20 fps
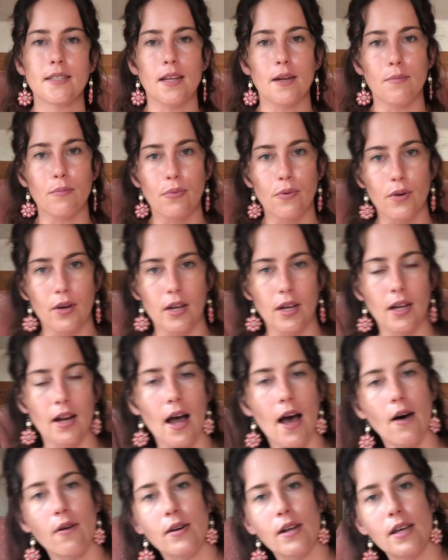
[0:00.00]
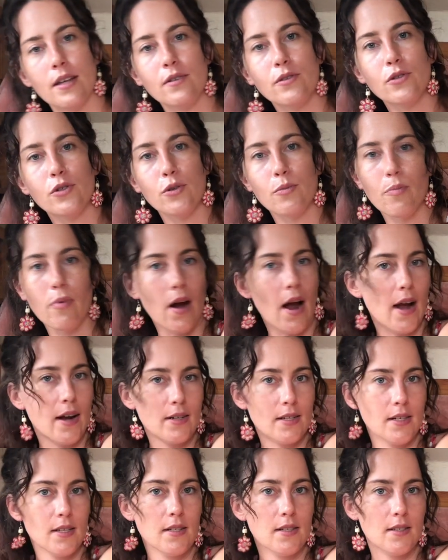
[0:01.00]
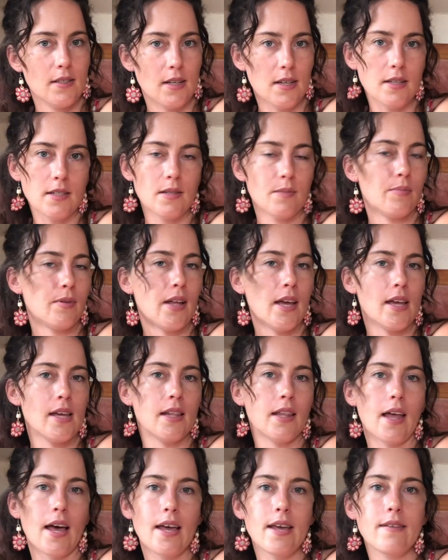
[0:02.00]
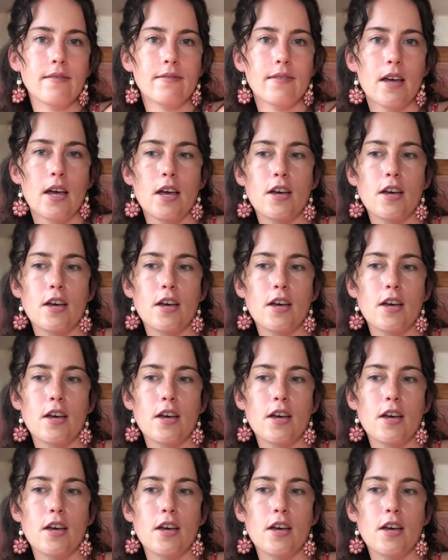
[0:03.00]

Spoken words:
and putting it out into practice, into play in life,